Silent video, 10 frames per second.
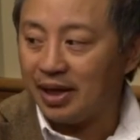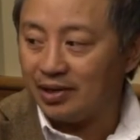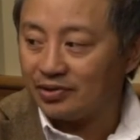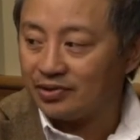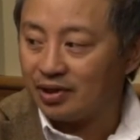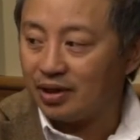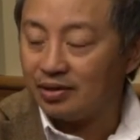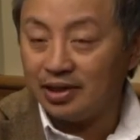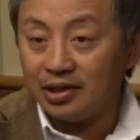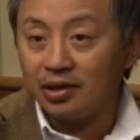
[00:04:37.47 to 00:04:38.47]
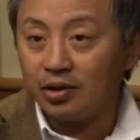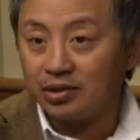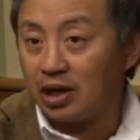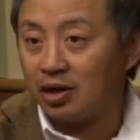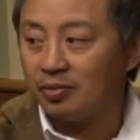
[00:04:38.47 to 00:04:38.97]
paints, the
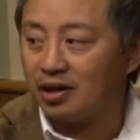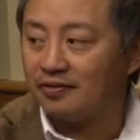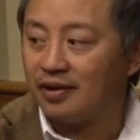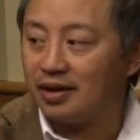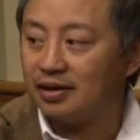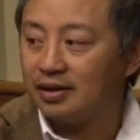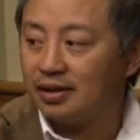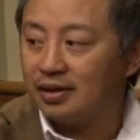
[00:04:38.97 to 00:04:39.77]
Ecos, alkyd modified,